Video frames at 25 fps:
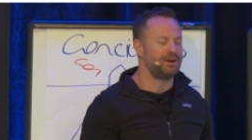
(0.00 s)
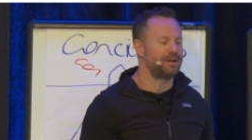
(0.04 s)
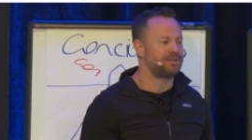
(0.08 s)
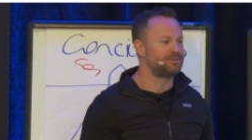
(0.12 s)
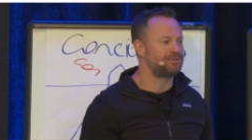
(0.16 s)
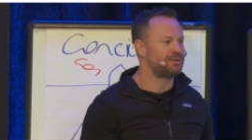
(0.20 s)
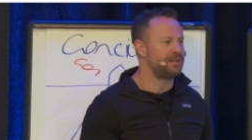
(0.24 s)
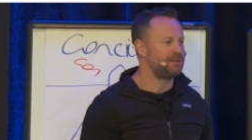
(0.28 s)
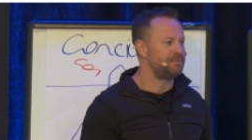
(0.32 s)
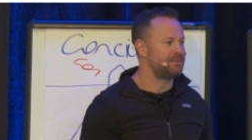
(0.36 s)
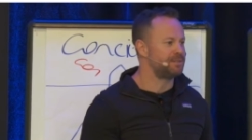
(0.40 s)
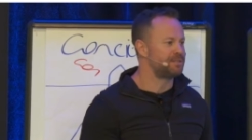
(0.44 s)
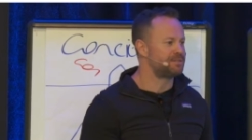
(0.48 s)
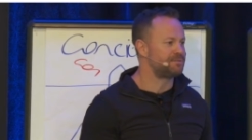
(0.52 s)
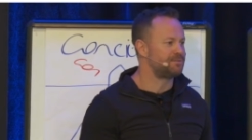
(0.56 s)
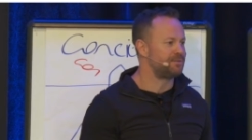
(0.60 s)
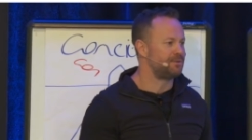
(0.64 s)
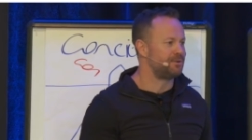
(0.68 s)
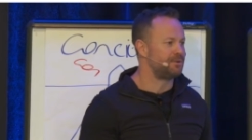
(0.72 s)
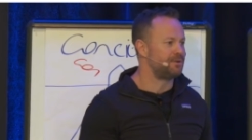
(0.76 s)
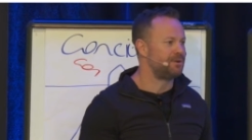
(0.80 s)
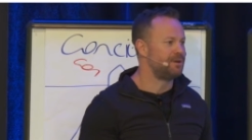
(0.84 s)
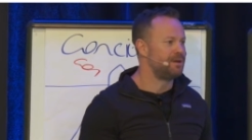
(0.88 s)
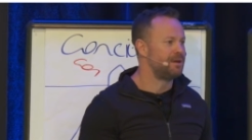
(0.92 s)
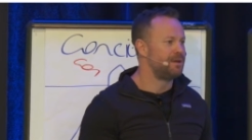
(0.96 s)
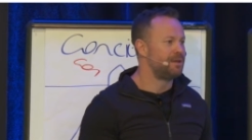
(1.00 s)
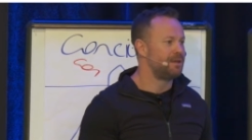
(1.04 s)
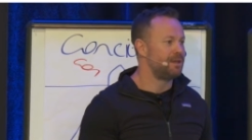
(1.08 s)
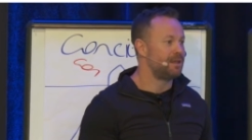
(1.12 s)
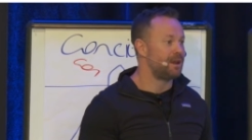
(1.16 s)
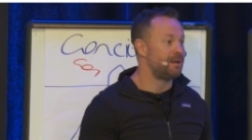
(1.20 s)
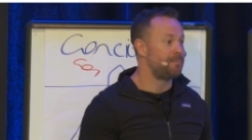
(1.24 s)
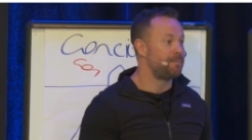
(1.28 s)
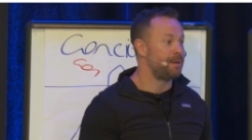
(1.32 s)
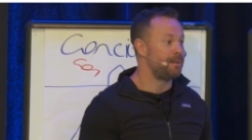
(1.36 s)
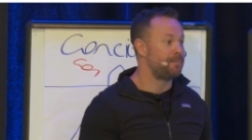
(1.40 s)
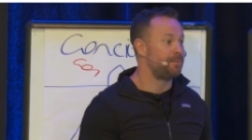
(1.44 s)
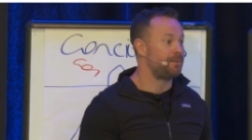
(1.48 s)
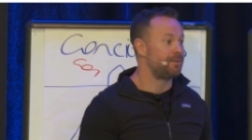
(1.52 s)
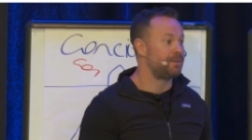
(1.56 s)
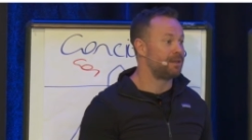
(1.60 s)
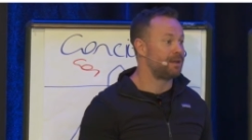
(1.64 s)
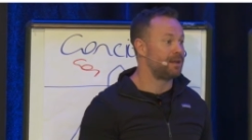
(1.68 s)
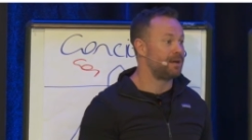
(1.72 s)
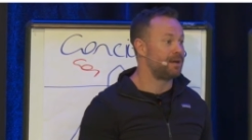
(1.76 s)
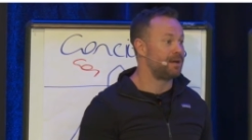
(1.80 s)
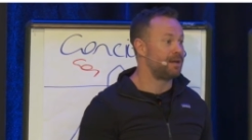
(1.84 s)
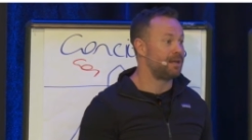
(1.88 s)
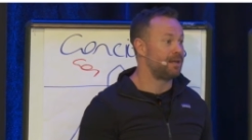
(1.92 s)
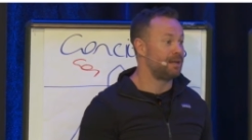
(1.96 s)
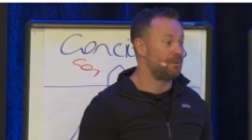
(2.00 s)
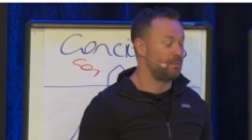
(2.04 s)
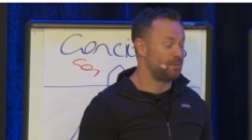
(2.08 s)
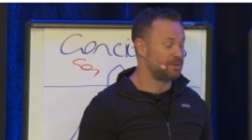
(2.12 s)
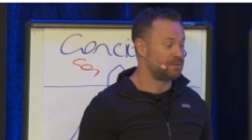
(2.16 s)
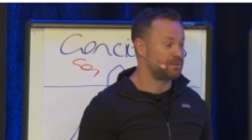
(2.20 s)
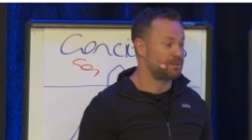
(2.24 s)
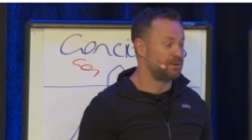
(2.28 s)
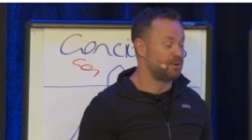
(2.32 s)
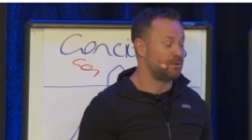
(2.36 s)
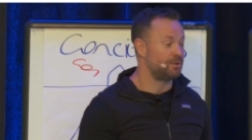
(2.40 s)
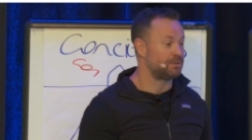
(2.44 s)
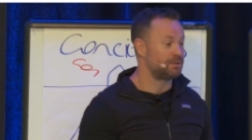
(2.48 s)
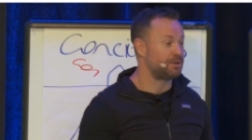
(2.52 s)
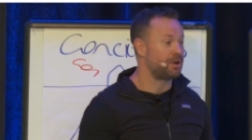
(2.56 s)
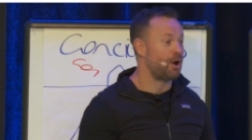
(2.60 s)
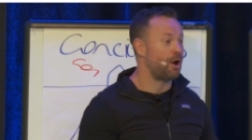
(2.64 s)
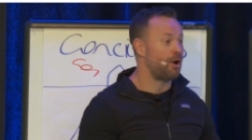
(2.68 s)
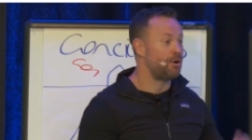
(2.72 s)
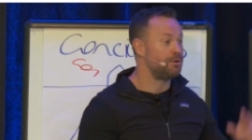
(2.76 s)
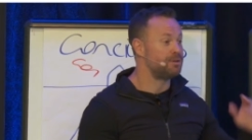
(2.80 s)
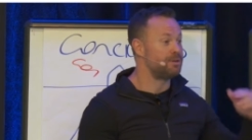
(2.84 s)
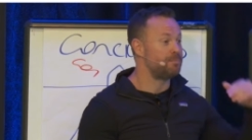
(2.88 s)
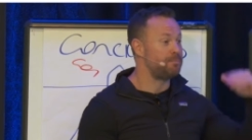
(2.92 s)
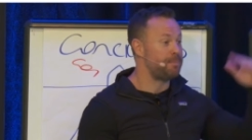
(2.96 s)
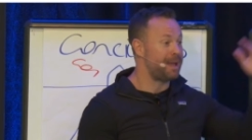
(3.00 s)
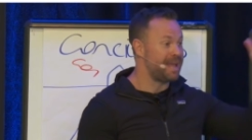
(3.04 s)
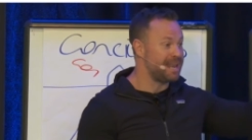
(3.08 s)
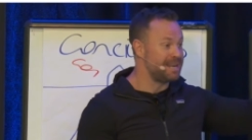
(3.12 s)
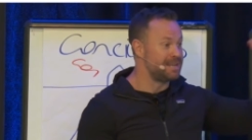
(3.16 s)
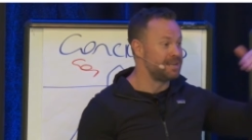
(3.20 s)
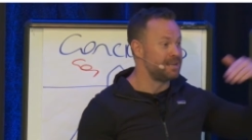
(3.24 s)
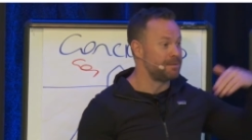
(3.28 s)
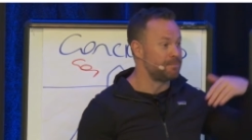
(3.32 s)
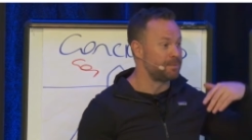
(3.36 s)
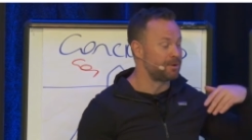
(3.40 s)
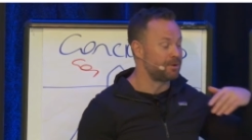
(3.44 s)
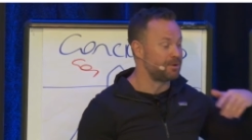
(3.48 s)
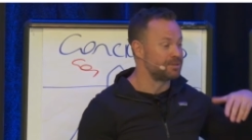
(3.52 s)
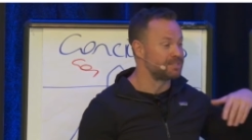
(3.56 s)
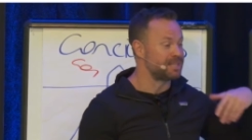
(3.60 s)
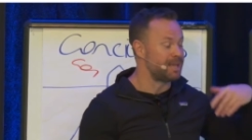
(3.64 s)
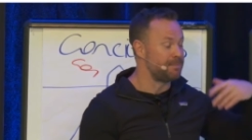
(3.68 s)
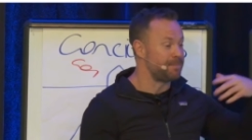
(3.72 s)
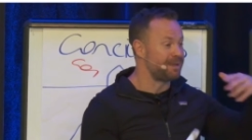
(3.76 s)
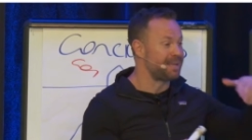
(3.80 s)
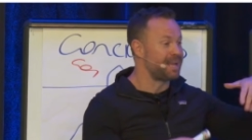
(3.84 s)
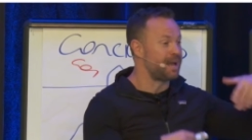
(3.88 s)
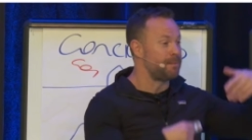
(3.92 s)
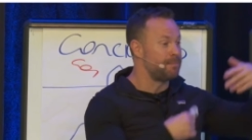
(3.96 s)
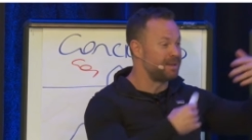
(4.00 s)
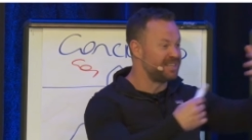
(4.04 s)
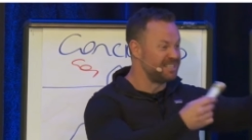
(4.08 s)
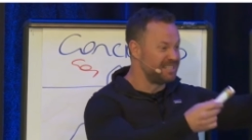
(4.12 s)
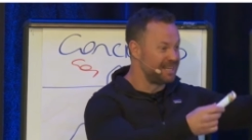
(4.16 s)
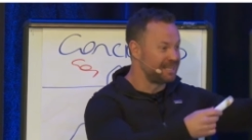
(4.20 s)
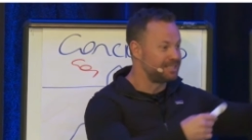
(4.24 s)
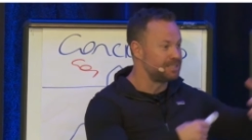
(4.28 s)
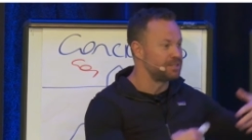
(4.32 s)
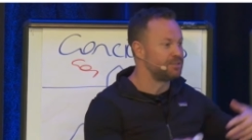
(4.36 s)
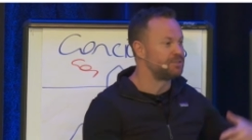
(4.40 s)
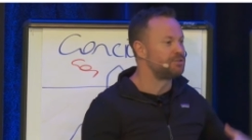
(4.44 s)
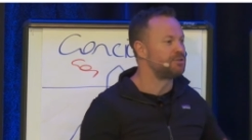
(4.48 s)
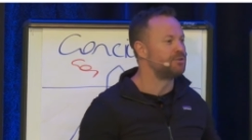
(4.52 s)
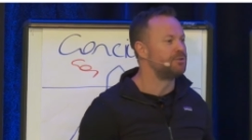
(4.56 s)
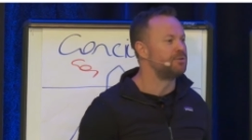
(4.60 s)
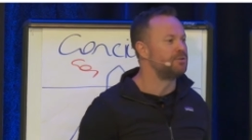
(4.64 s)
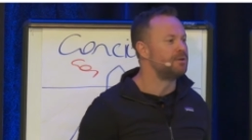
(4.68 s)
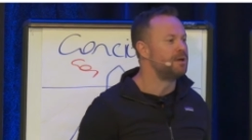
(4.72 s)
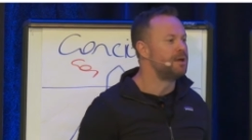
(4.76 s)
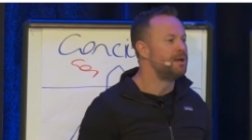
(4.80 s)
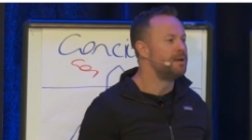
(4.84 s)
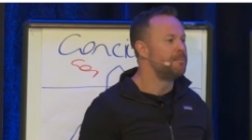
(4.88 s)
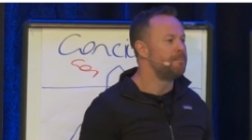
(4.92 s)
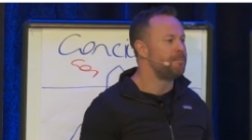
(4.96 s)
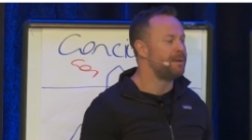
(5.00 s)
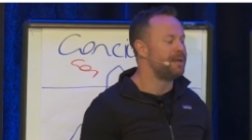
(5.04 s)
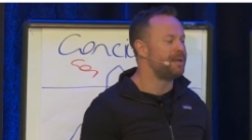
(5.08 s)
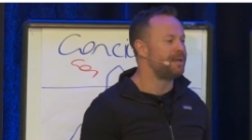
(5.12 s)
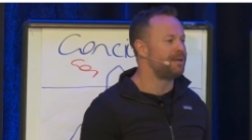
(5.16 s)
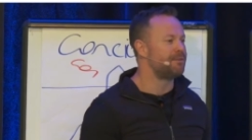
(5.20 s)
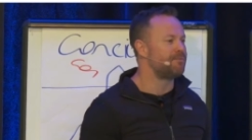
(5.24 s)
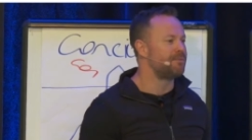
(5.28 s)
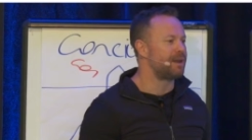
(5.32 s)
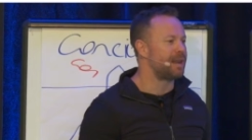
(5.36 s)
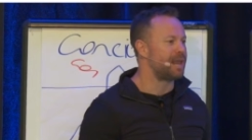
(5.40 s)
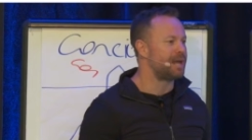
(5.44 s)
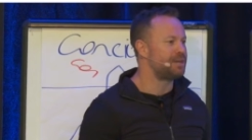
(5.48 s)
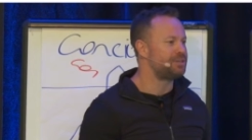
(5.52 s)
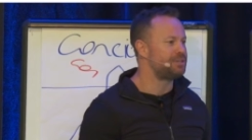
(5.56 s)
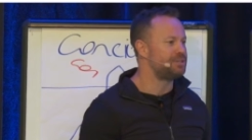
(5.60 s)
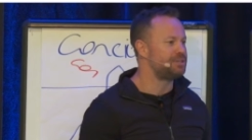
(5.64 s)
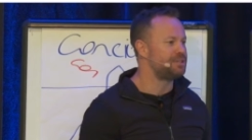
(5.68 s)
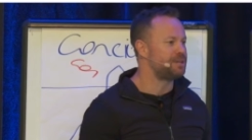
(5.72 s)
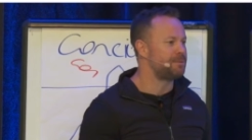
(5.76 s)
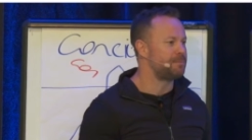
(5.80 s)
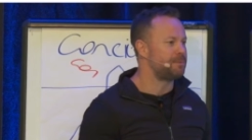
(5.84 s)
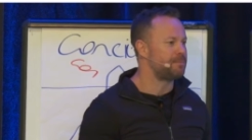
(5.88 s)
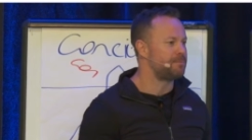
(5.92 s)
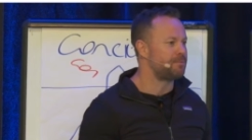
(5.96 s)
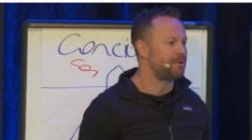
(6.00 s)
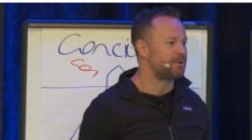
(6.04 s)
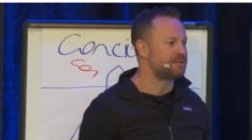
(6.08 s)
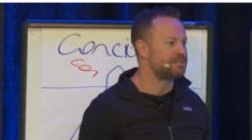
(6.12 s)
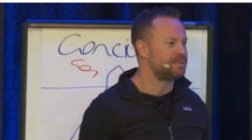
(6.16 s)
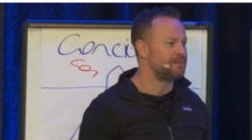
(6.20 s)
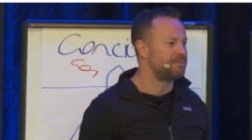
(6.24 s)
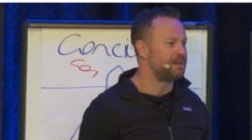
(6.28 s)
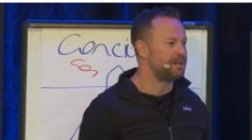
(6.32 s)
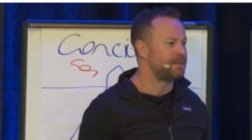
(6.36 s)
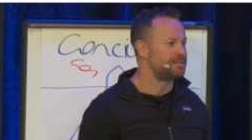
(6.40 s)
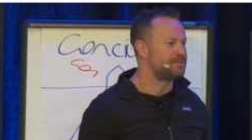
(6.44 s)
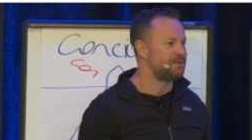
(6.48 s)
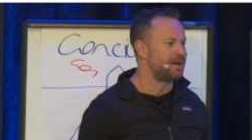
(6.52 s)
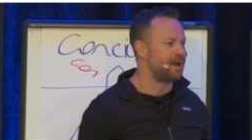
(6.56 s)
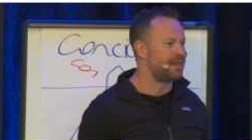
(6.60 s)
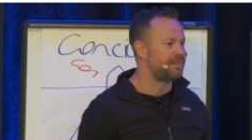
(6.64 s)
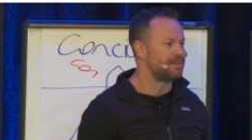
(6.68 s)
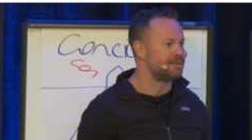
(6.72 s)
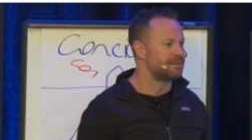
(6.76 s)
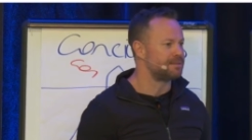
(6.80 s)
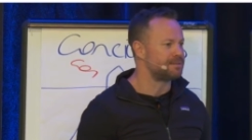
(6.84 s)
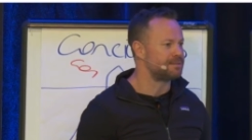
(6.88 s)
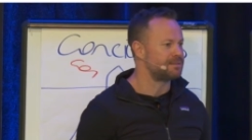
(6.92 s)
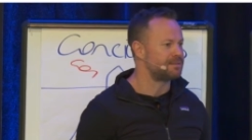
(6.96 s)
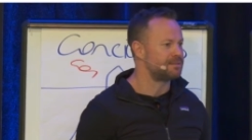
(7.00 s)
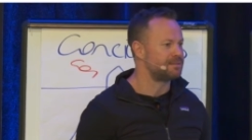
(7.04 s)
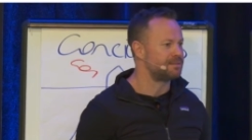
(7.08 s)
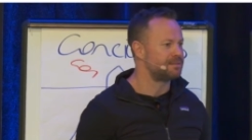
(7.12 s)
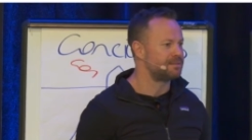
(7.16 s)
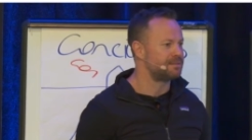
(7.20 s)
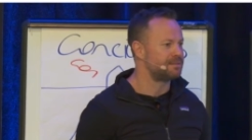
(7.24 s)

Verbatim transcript: There are treatments for, you know, people that are what's called codependent because they become addicted to being in relationship and proximity to others.